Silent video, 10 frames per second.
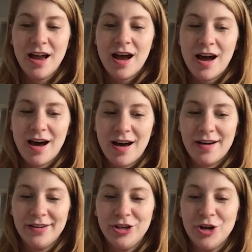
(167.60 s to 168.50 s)

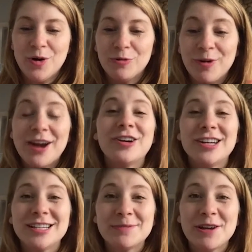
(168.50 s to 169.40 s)
a
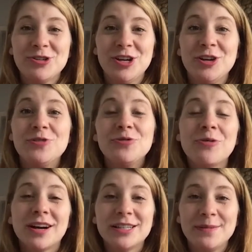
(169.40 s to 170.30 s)
rarity, especially in New
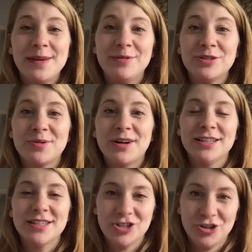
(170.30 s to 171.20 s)
York, to be able to work
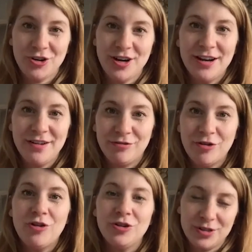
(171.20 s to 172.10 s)
in such a creative
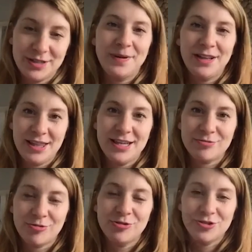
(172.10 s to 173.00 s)
role. Typically,
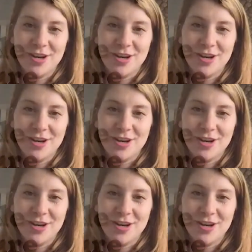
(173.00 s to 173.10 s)
these roles are in